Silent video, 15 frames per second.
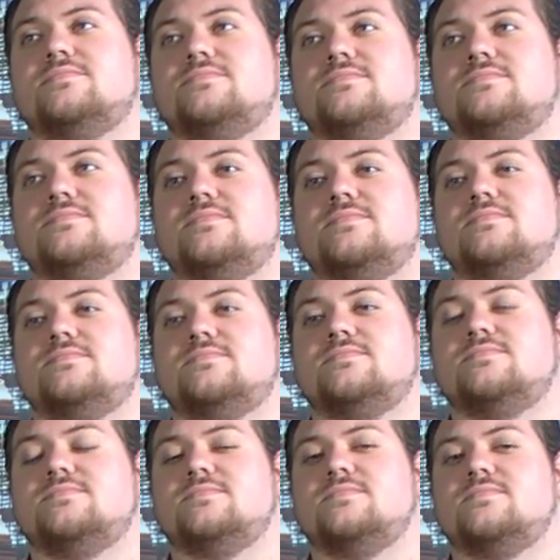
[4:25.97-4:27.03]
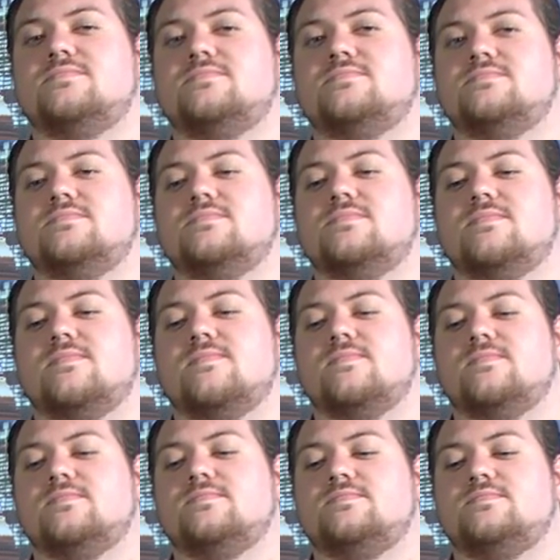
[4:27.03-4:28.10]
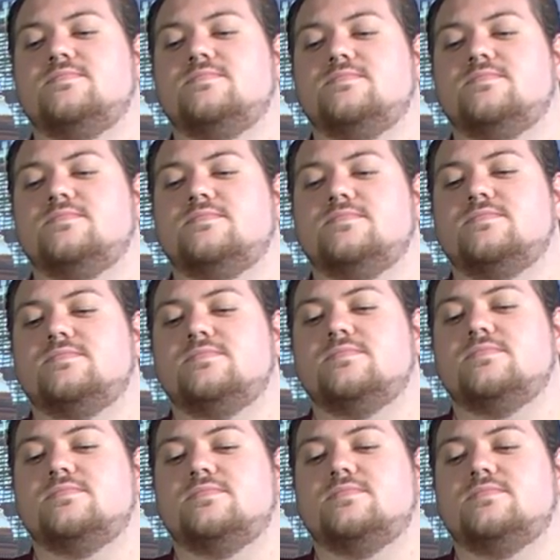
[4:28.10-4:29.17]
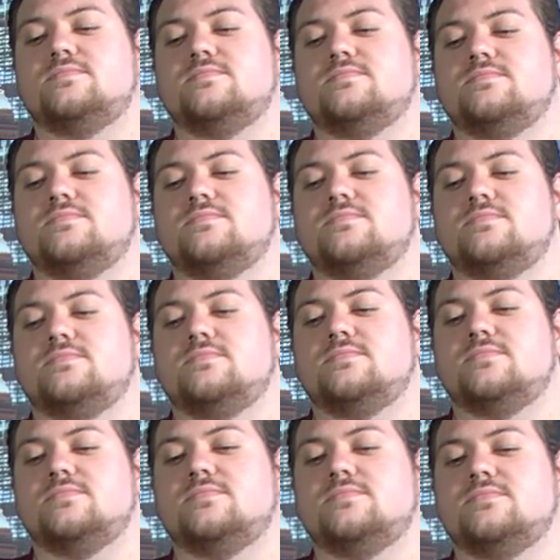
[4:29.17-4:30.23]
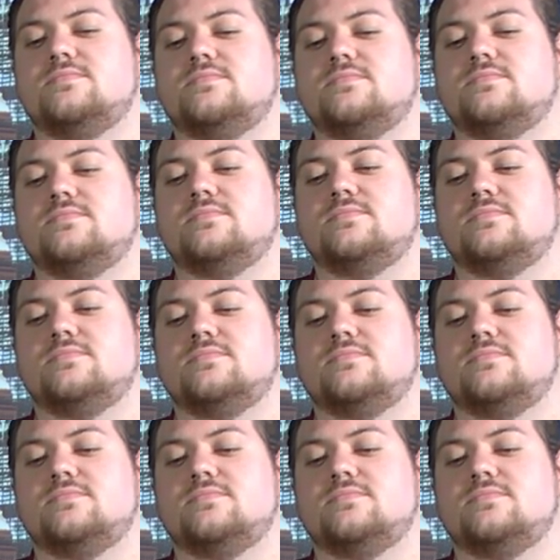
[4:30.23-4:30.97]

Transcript: This person isn't speaking.